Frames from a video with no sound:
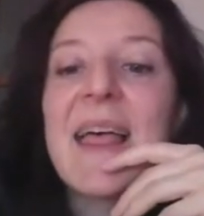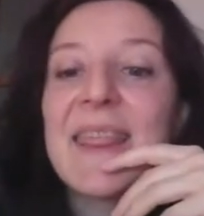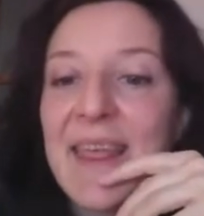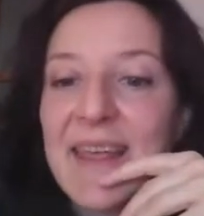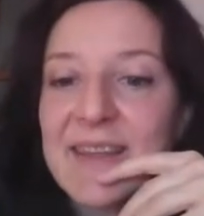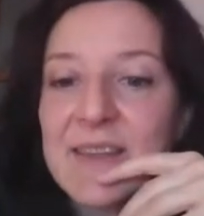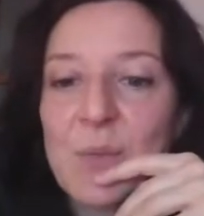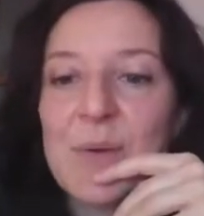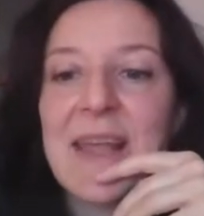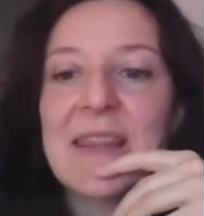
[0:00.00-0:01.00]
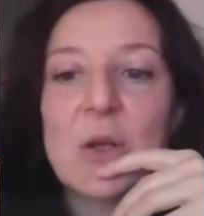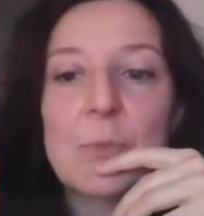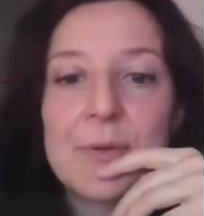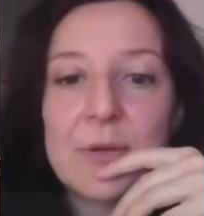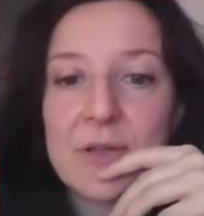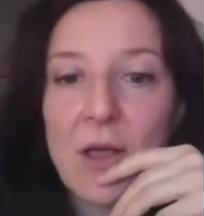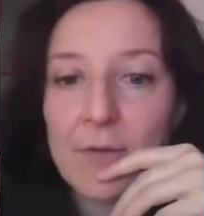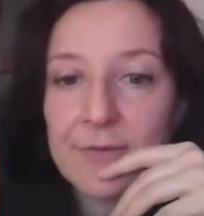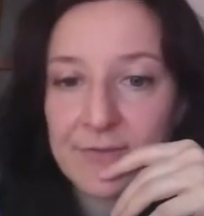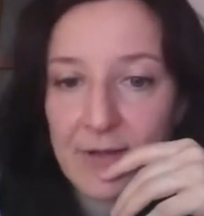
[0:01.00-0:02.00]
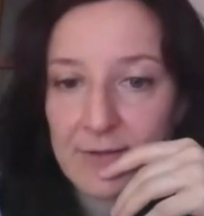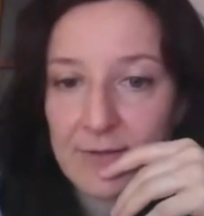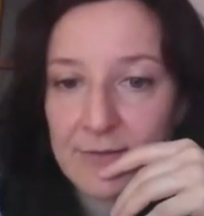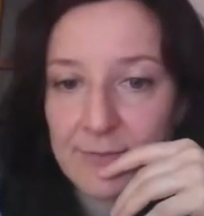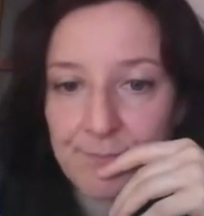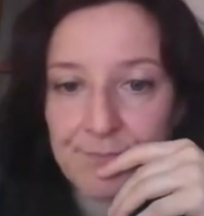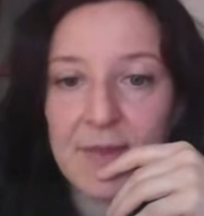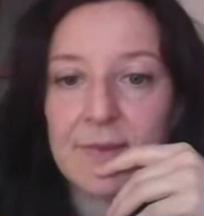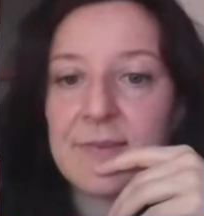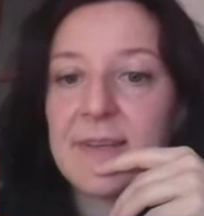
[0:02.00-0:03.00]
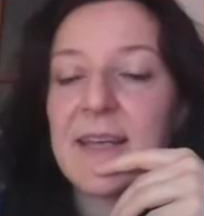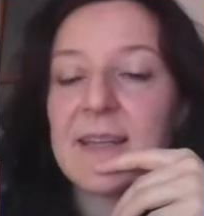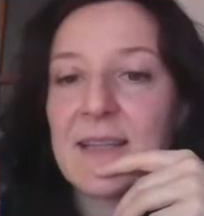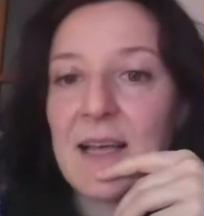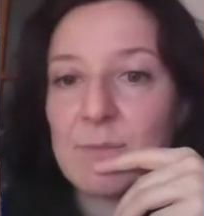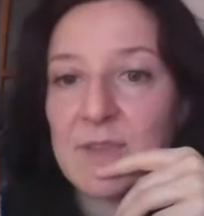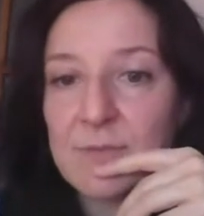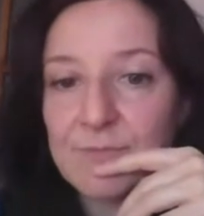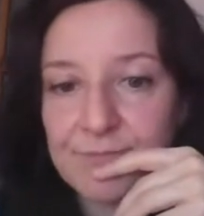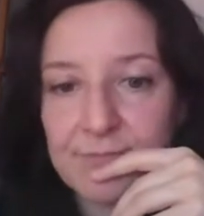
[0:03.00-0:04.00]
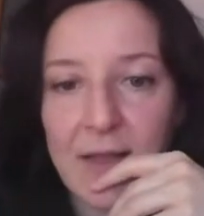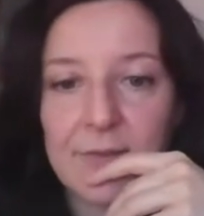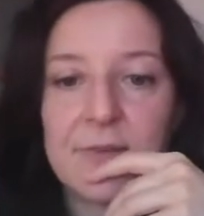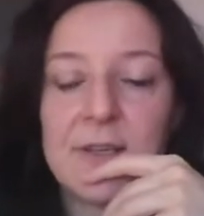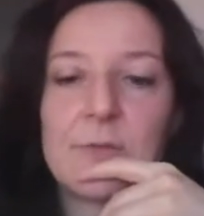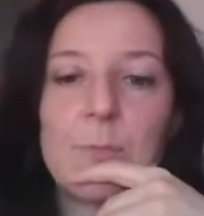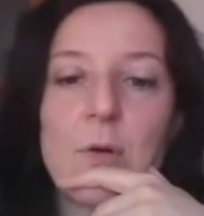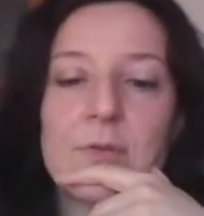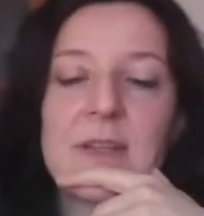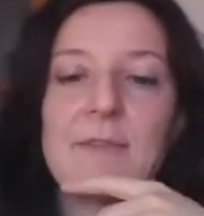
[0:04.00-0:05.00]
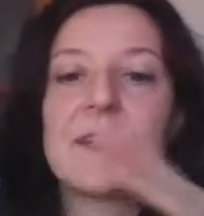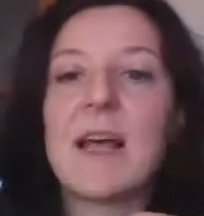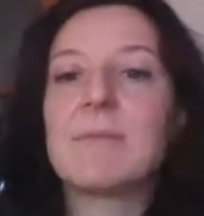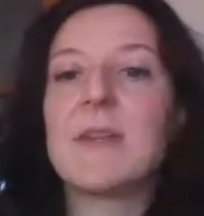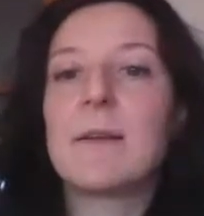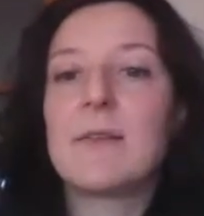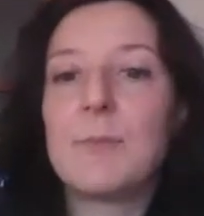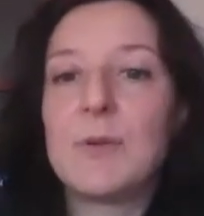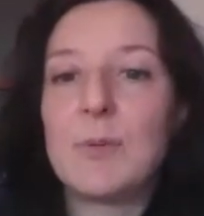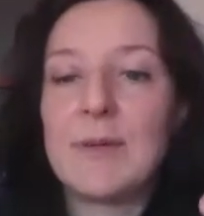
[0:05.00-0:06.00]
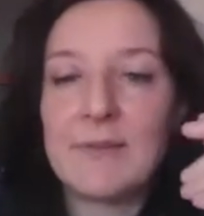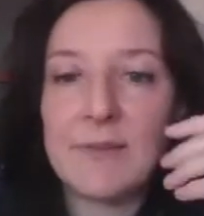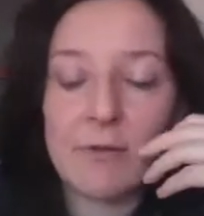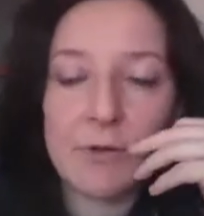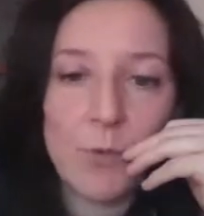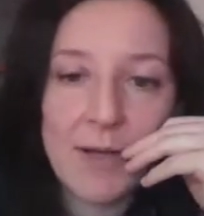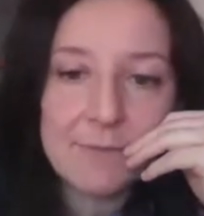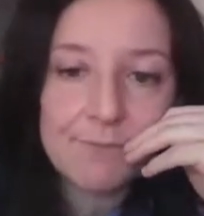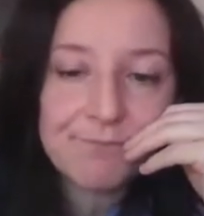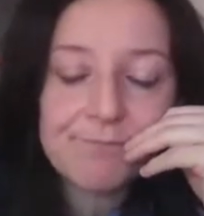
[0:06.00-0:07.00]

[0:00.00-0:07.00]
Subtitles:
Then we can compute constants C and lambda. C is positive, lambda is between 0 and 1.